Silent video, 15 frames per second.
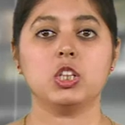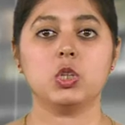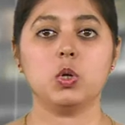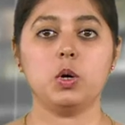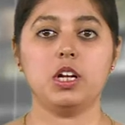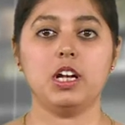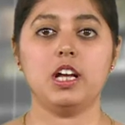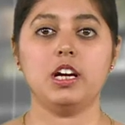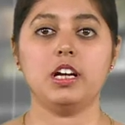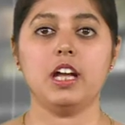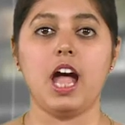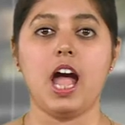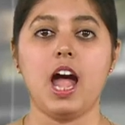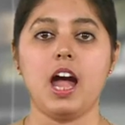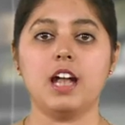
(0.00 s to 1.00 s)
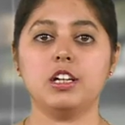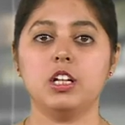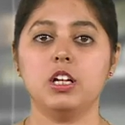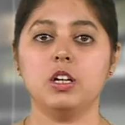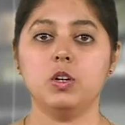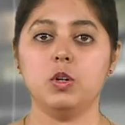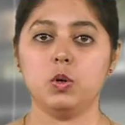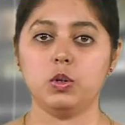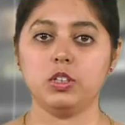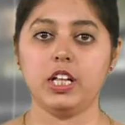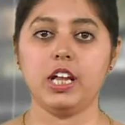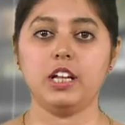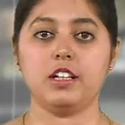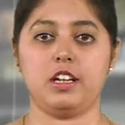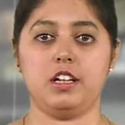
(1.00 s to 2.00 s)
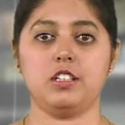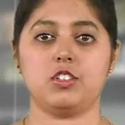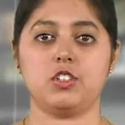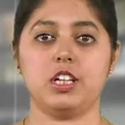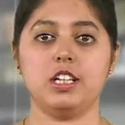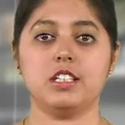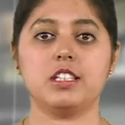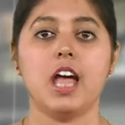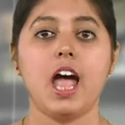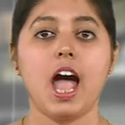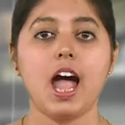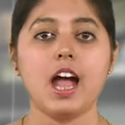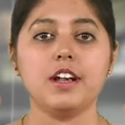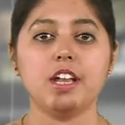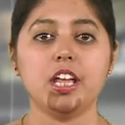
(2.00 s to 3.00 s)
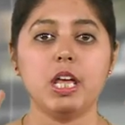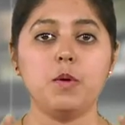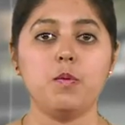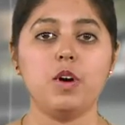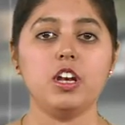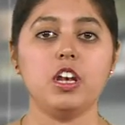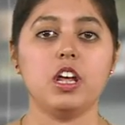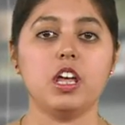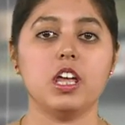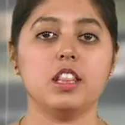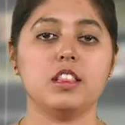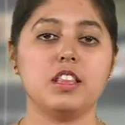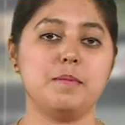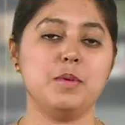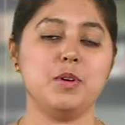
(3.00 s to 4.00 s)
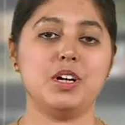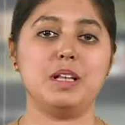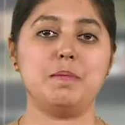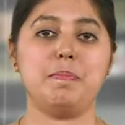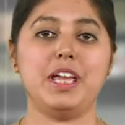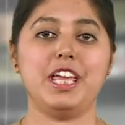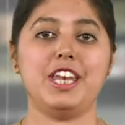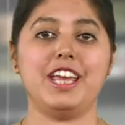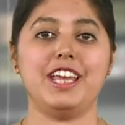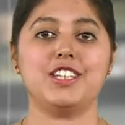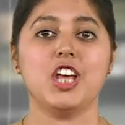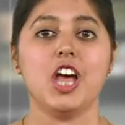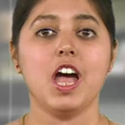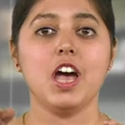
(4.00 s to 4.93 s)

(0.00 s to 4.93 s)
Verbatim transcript: Tughlaq and Lodi dynasties and even in the Mughal period